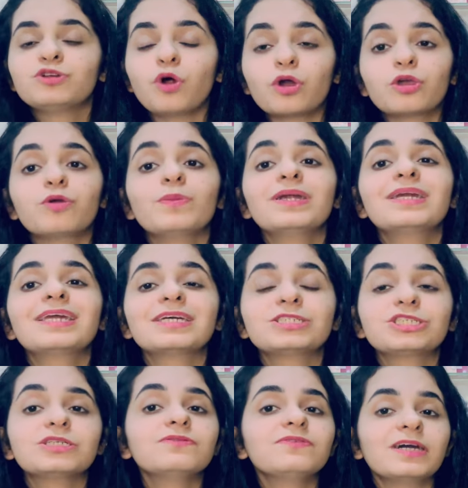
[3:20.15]

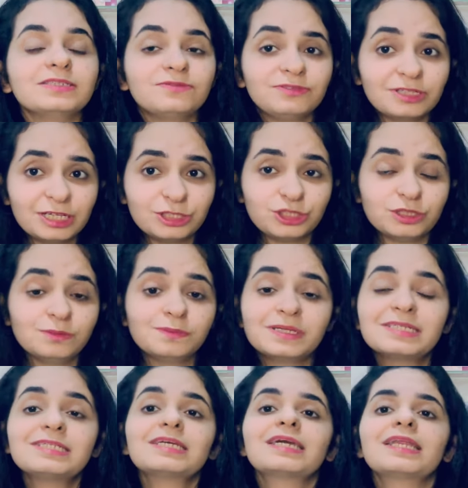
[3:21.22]
documentation verification
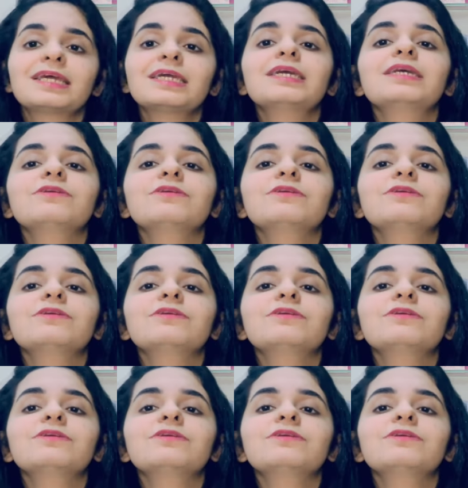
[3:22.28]
basically